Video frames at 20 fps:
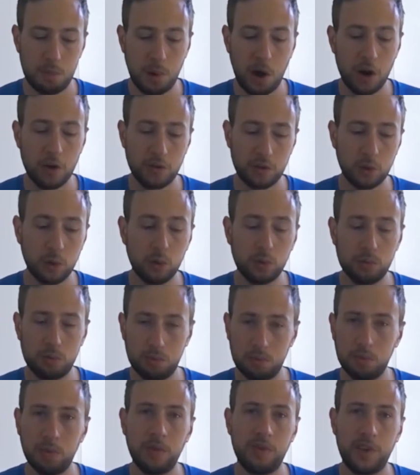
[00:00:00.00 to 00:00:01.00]
But overall,
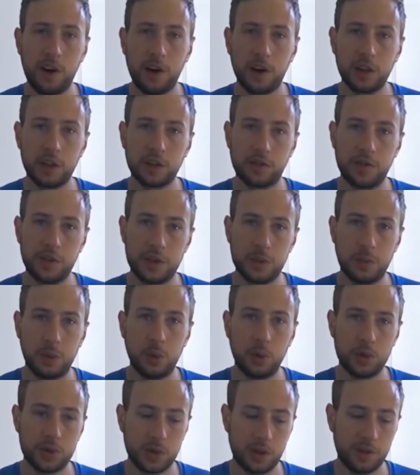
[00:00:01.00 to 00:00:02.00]
very good for
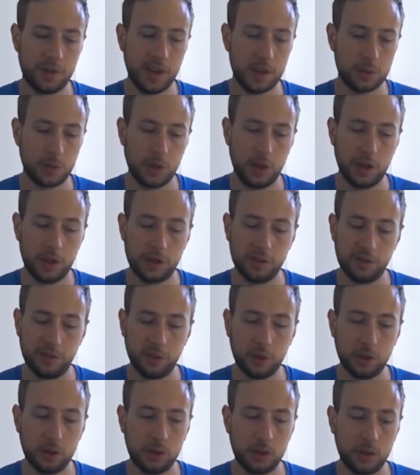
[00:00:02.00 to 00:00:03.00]
support. So if that's what you're looking
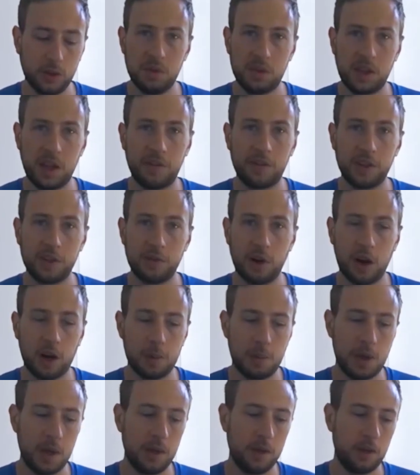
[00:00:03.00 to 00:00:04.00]
for, definitely
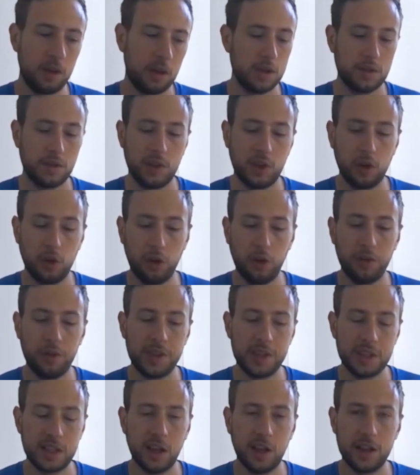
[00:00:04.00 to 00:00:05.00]
recommend something along
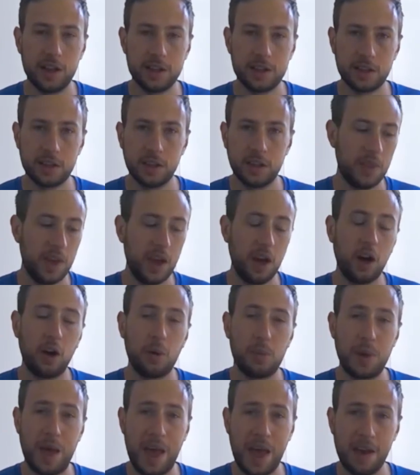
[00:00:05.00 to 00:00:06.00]
these lines. They are
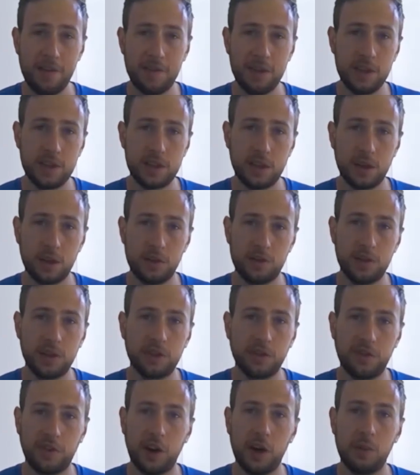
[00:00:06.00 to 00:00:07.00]
a bit heavy, so if you
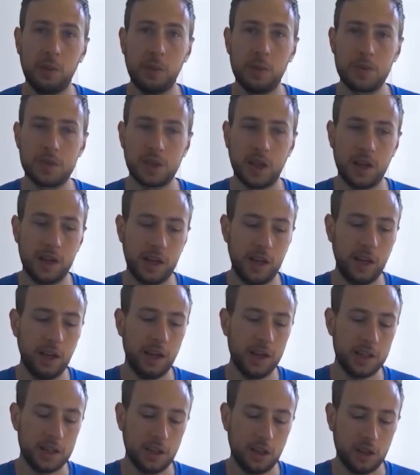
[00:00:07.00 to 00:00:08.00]
can find one with slightly
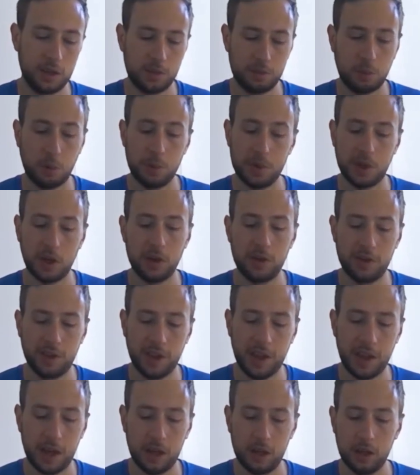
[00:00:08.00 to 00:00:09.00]
lighter, I'd probably go for
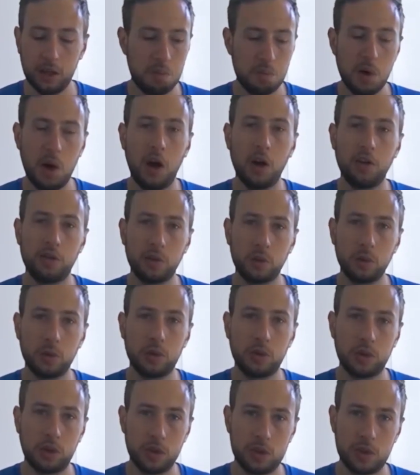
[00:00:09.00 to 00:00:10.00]
that. But overall,
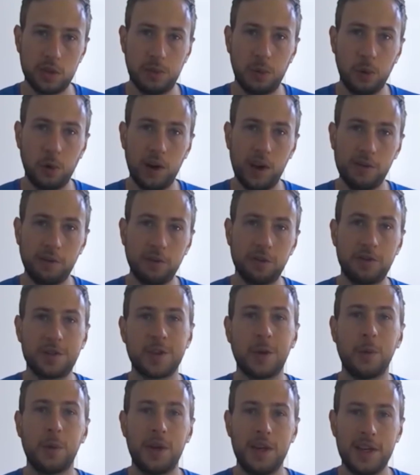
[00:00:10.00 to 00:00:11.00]
good support level for
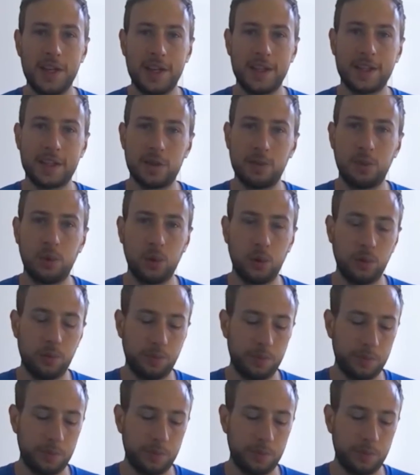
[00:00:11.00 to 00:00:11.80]
someone needing support.